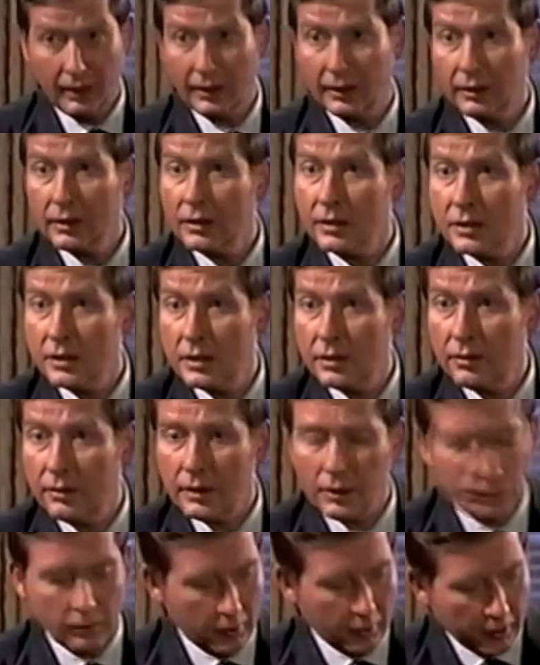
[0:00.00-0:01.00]
and
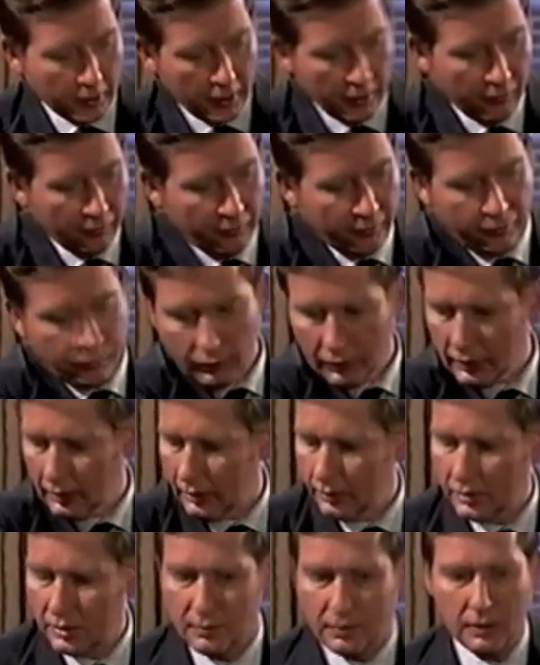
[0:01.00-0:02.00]
considering your gift for
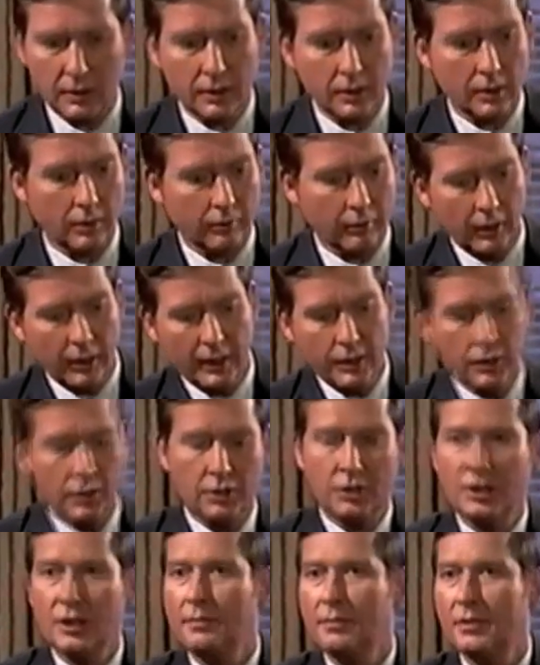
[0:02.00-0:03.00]
close personal
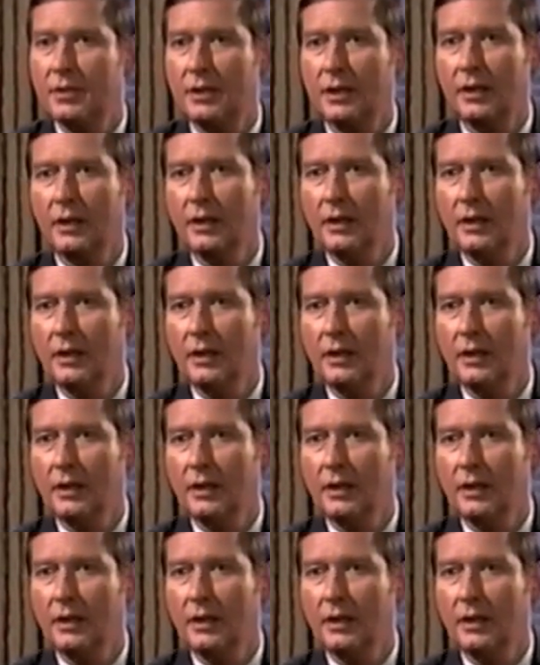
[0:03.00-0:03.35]
relationships,